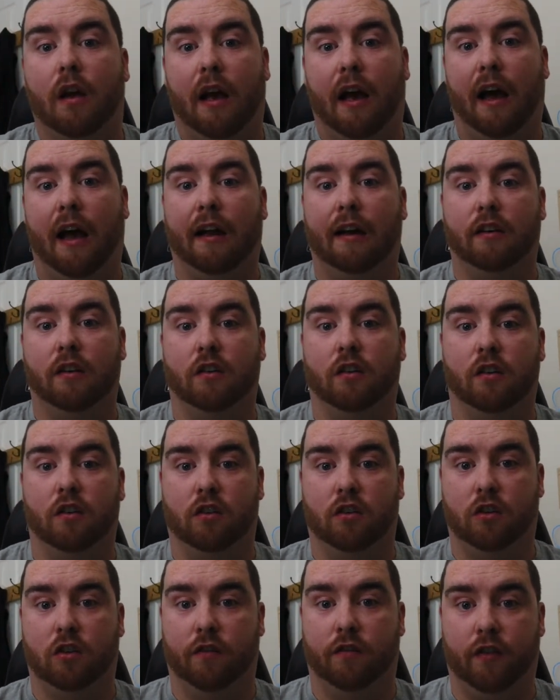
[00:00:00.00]
and
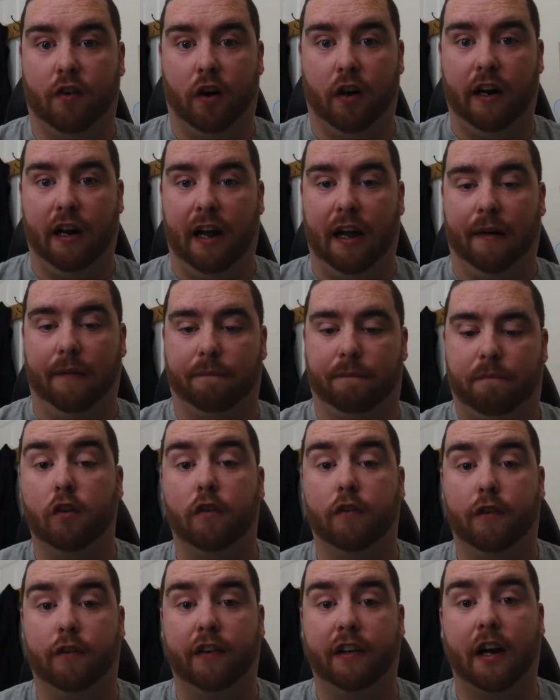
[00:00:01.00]
stuff like that.
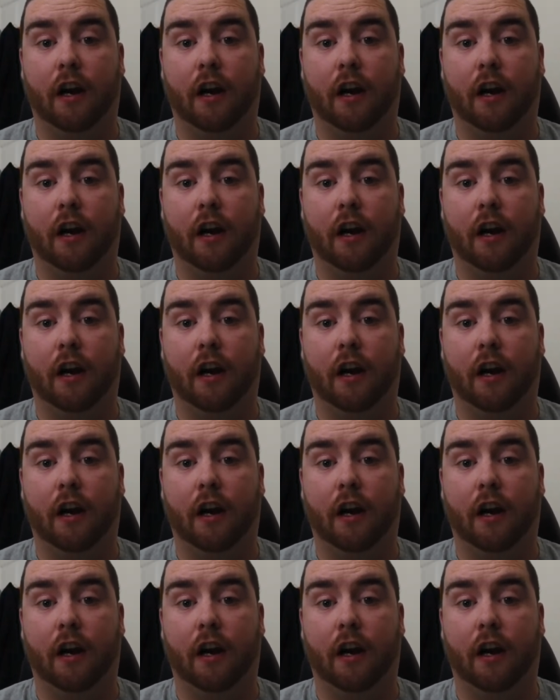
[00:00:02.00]
Another thing